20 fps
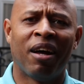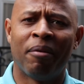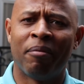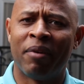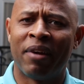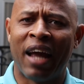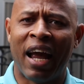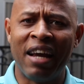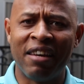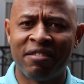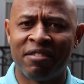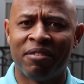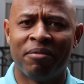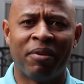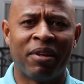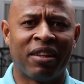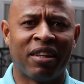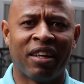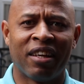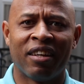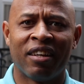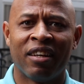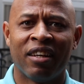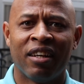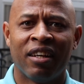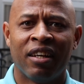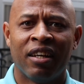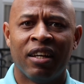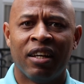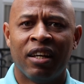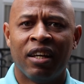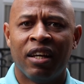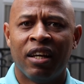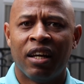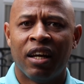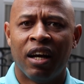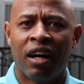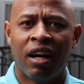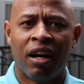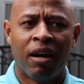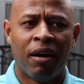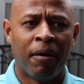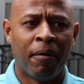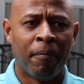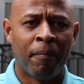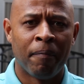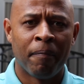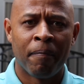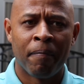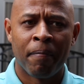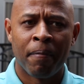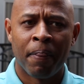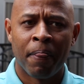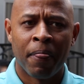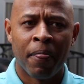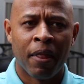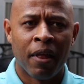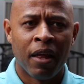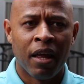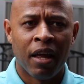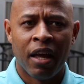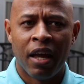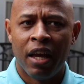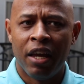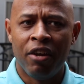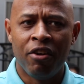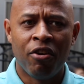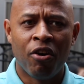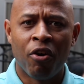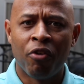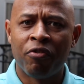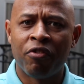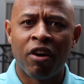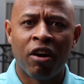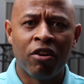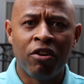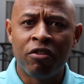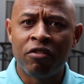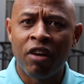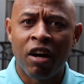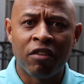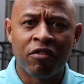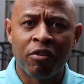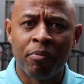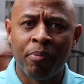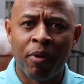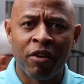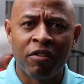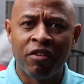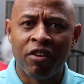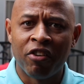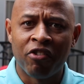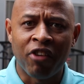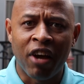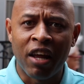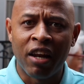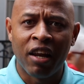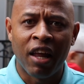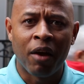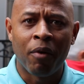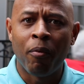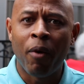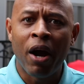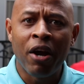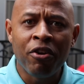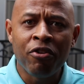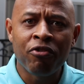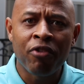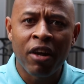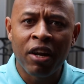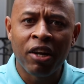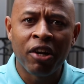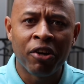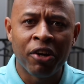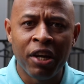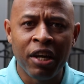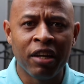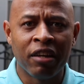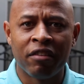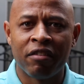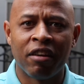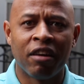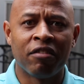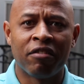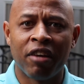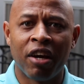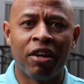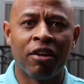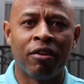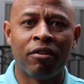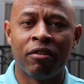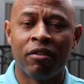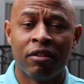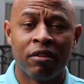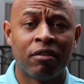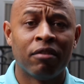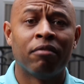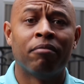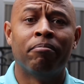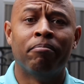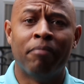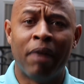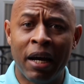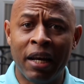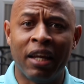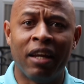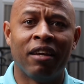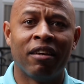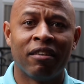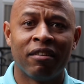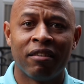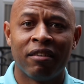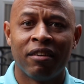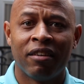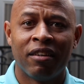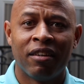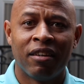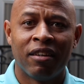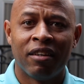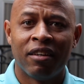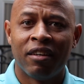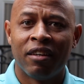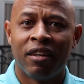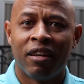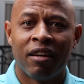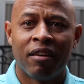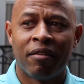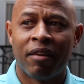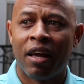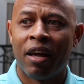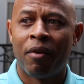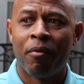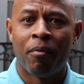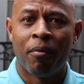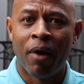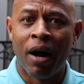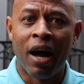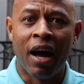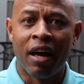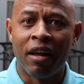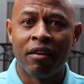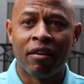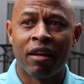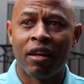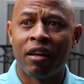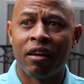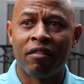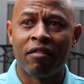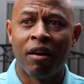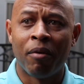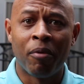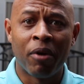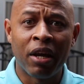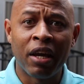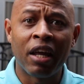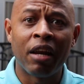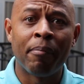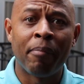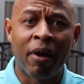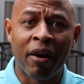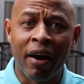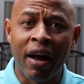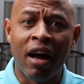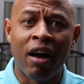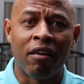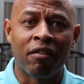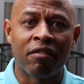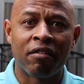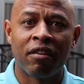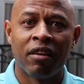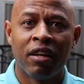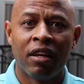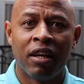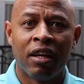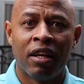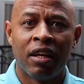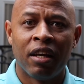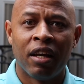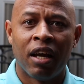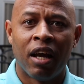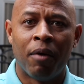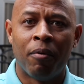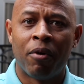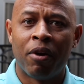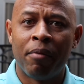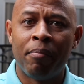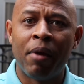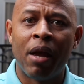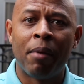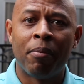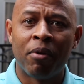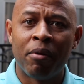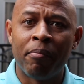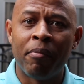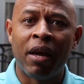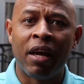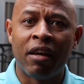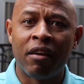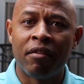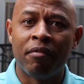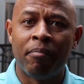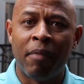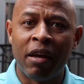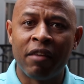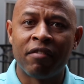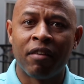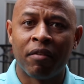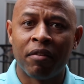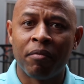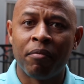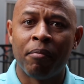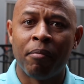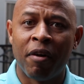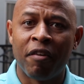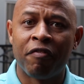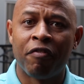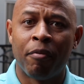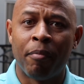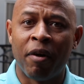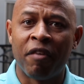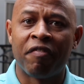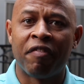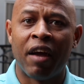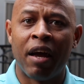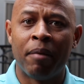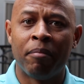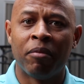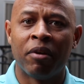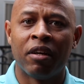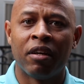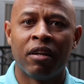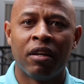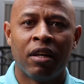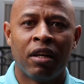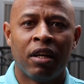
up gangster with it. Um, you go talk, you talk to a person in China, like, why are you trying to learn English? They'll tell you, money. I'm like, why? They're like, because I want to get a better house. I want to be able to make, make something my, for my family.